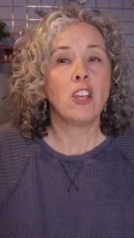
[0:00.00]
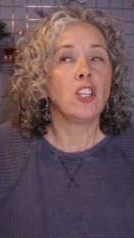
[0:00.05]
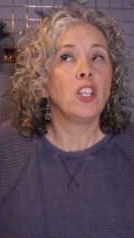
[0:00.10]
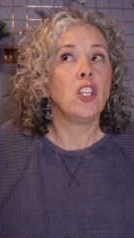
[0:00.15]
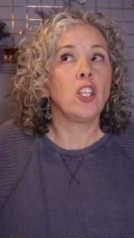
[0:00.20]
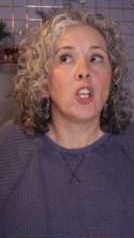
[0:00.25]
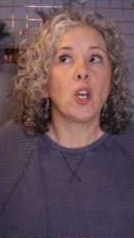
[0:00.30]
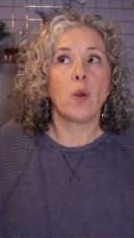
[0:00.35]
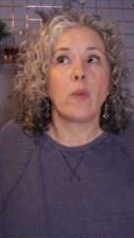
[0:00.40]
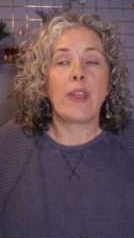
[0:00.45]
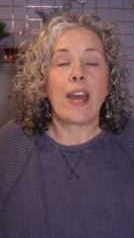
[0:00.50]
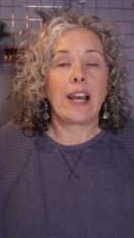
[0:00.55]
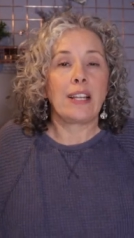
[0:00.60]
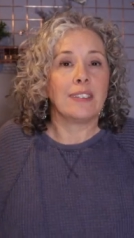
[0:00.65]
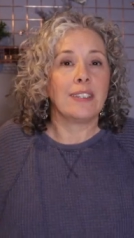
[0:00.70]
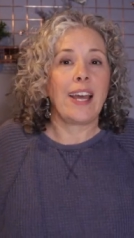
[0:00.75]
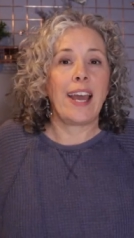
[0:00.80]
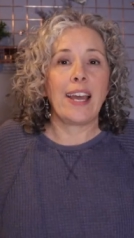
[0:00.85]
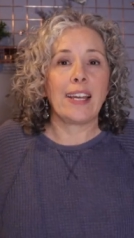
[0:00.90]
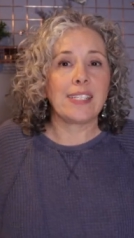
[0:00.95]
You know,
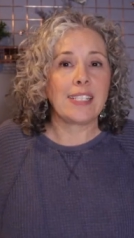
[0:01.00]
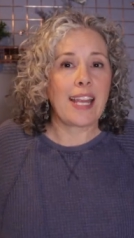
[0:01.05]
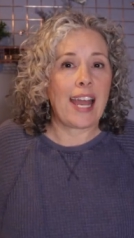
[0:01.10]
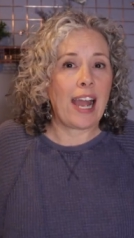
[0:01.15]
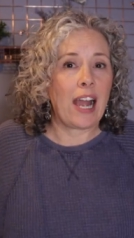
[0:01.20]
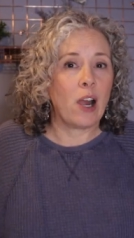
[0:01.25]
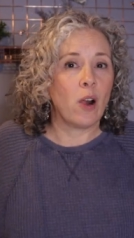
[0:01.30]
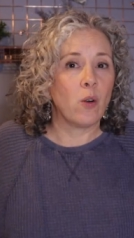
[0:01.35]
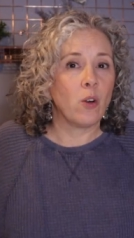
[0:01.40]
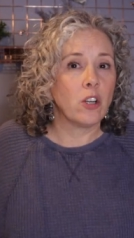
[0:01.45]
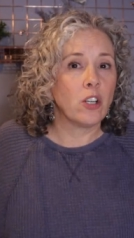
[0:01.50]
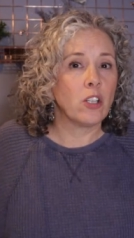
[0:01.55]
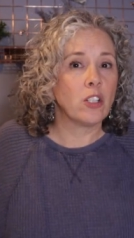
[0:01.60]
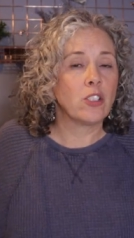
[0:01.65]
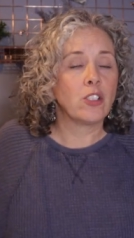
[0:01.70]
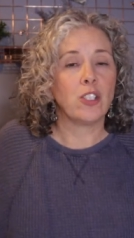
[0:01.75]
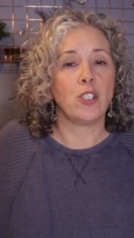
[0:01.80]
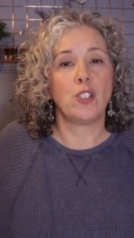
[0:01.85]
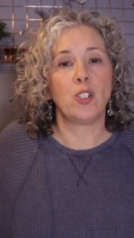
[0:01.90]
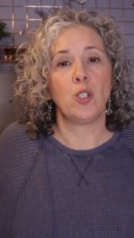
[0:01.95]
that last hour
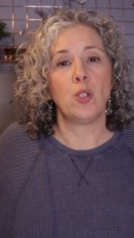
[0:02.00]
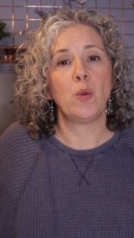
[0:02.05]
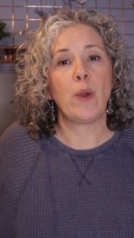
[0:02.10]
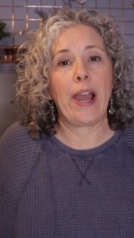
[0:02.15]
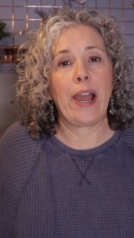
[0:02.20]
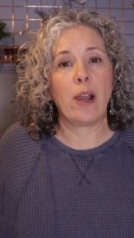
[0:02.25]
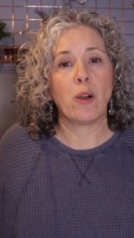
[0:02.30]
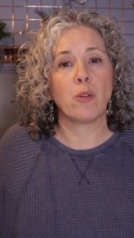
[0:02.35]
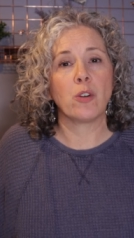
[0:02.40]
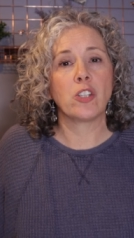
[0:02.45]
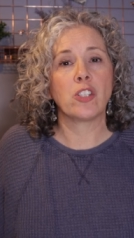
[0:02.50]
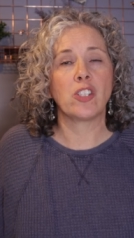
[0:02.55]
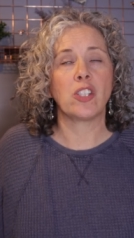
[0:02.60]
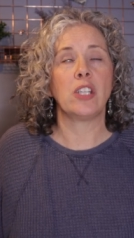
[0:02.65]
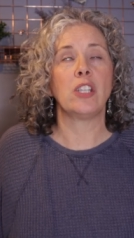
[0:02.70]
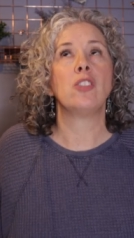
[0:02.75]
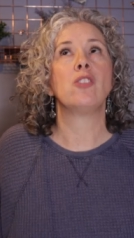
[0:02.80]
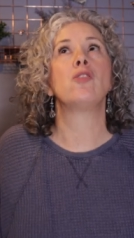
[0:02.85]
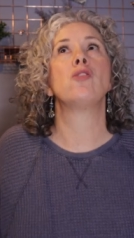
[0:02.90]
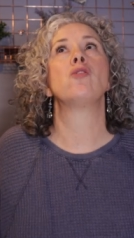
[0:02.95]
to two hours
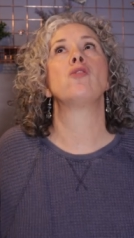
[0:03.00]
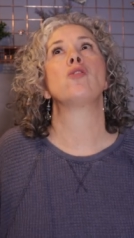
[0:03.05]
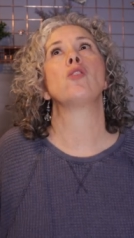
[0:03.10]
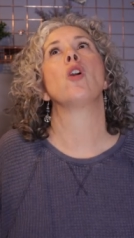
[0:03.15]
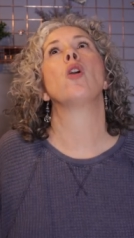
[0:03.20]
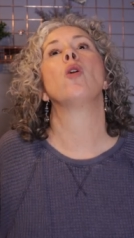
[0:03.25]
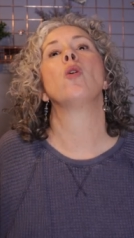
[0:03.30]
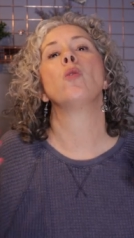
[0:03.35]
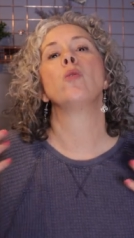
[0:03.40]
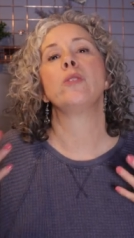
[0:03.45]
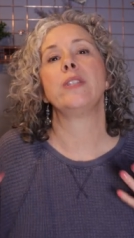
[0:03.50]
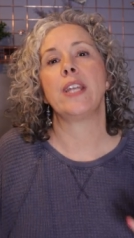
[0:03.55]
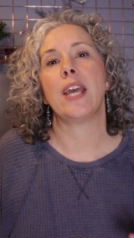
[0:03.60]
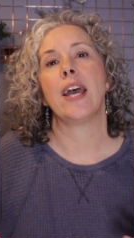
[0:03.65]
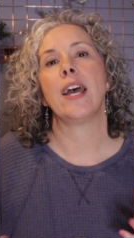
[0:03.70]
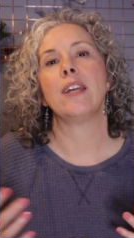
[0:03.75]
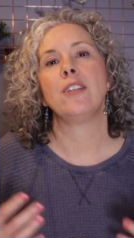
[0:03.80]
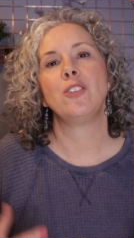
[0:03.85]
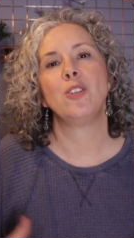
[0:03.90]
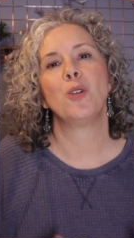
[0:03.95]
is so
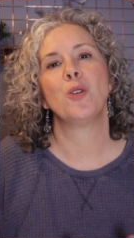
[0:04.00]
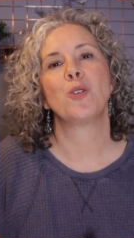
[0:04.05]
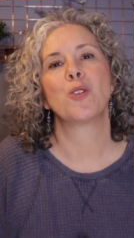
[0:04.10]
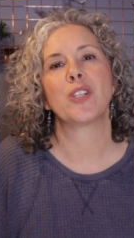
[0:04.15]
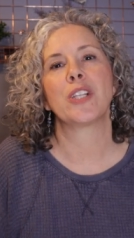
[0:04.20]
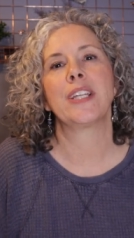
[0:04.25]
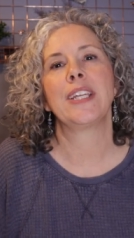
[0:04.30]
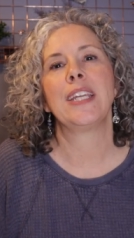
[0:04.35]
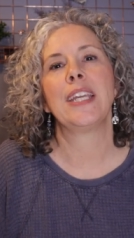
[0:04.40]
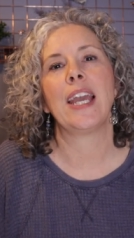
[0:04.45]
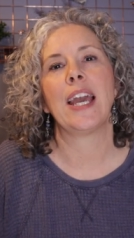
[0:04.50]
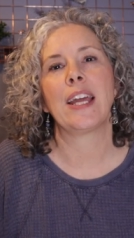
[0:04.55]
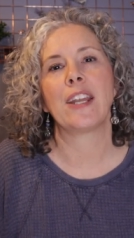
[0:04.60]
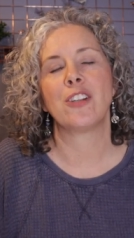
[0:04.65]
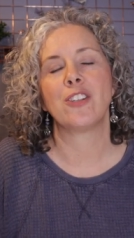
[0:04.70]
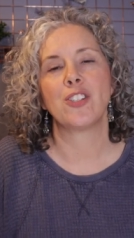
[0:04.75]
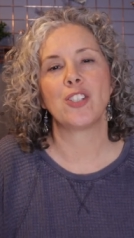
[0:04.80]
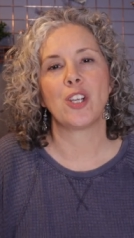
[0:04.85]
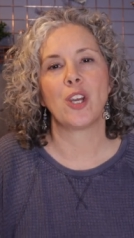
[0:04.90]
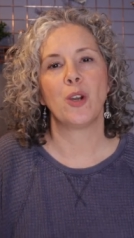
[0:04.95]
dead usually at
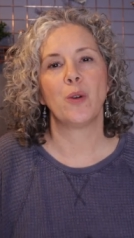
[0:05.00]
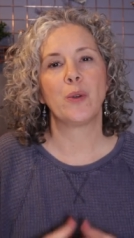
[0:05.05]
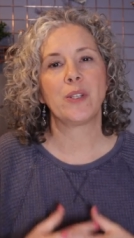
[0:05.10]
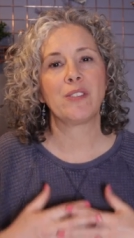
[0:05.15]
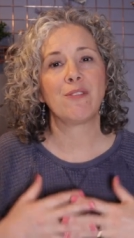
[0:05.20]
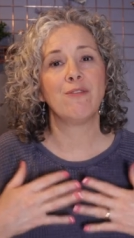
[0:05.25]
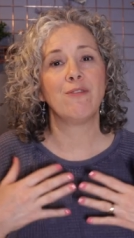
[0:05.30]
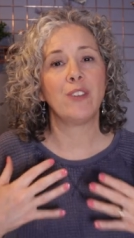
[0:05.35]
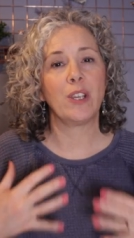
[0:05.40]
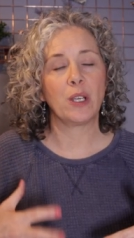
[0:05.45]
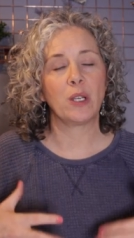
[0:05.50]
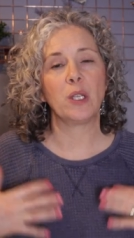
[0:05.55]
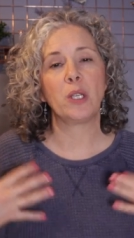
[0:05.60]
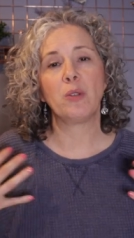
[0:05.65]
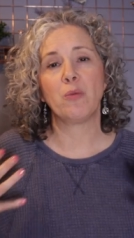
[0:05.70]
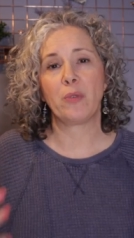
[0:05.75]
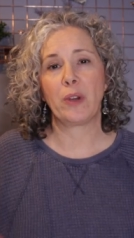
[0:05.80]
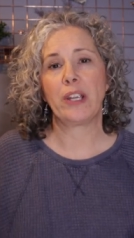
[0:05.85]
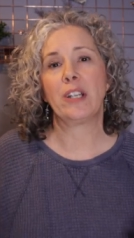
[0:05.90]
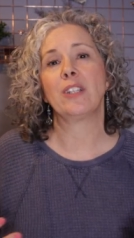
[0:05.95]
a show. It's very
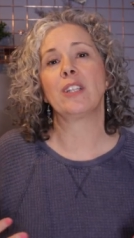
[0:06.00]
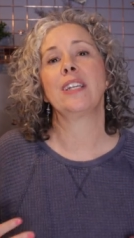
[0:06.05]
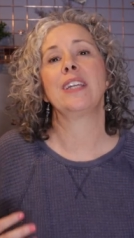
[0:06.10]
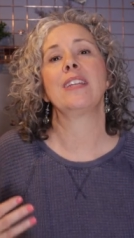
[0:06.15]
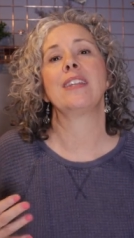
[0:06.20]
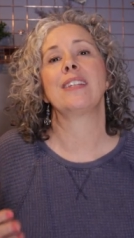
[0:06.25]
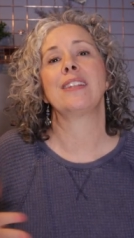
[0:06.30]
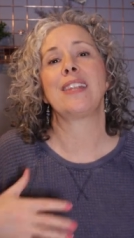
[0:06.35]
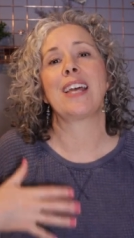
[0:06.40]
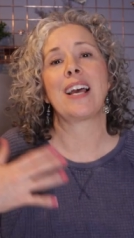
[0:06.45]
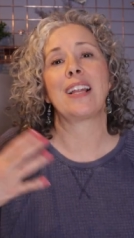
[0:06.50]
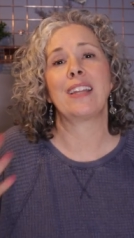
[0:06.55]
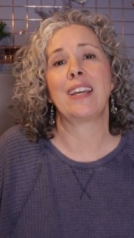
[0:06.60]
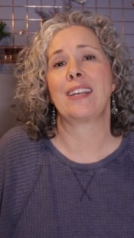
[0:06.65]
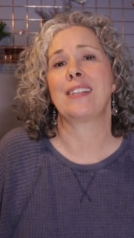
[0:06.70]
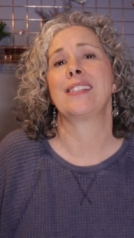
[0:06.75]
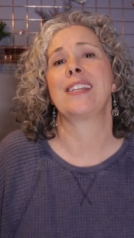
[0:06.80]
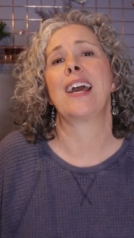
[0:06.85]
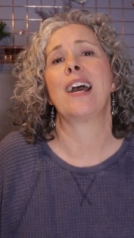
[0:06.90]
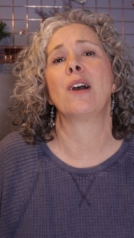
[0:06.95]
rarely that that
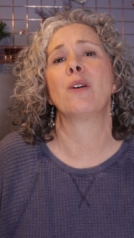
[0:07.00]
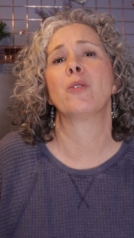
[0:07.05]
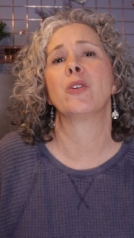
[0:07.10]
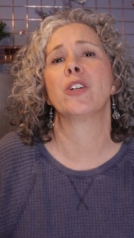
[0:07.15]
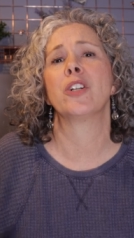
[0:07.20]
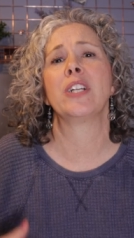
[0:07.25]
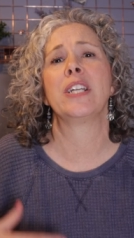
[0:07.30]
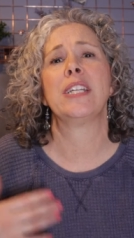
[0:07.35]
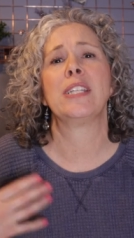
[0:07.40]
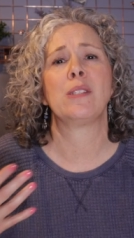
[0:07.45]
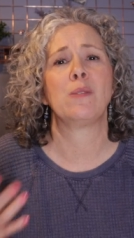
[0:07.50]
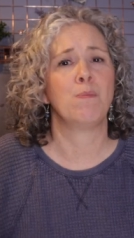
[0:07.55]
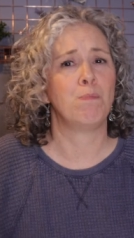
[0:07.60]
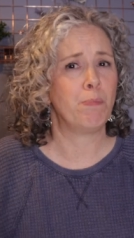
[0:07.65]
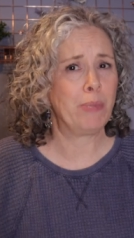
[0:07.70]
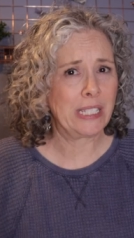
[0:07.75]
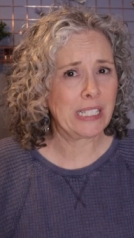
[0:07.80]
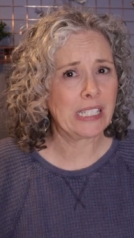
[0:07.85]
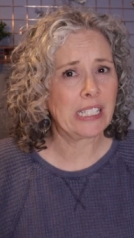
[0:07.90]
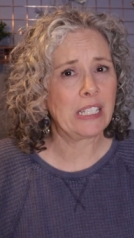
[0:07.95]
last hour is
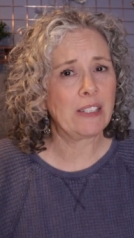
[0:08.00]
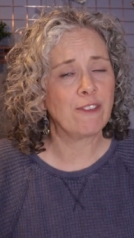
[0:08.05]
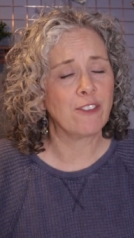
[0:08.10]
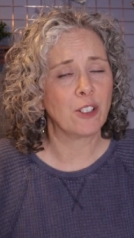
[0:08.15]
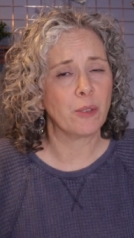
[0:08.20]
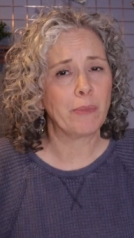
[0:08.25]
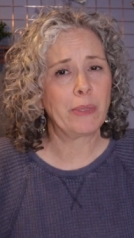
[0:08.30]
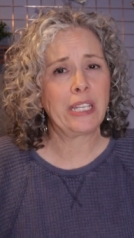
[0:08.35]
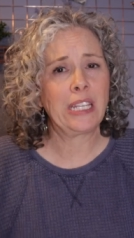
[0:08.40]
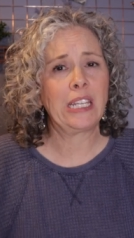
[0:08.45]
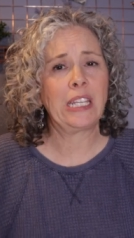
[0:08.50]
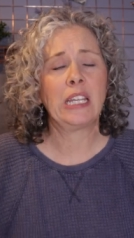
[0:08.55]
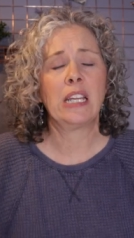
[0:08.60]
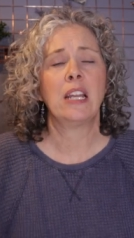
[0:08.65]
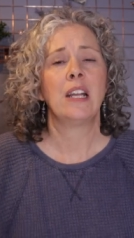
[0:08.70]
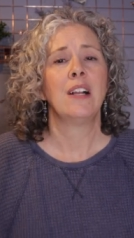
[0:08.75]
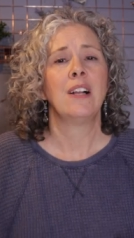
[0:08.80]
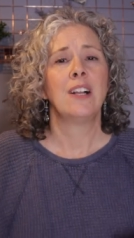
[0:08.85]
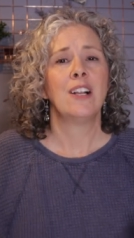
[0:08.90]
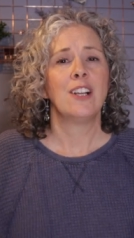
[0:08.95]
busy for me.